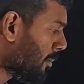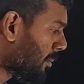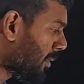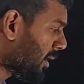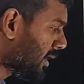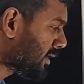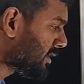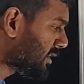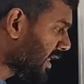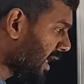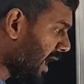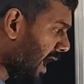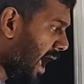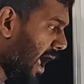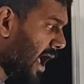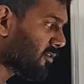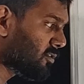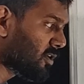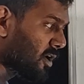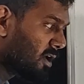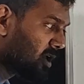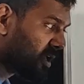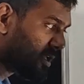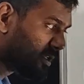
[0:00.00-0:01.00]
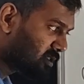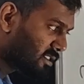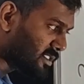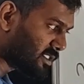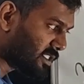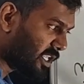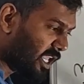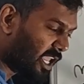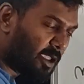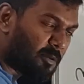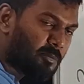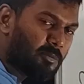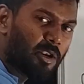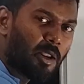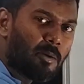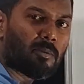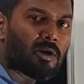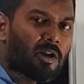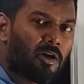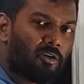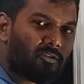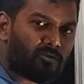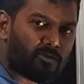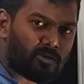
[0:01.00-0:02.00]
but they have same
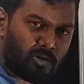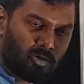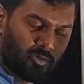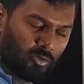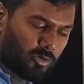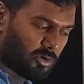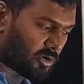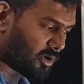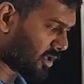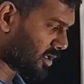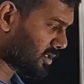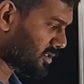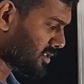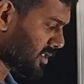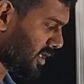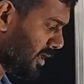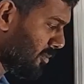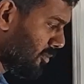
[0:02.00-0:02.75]
number of neutrons.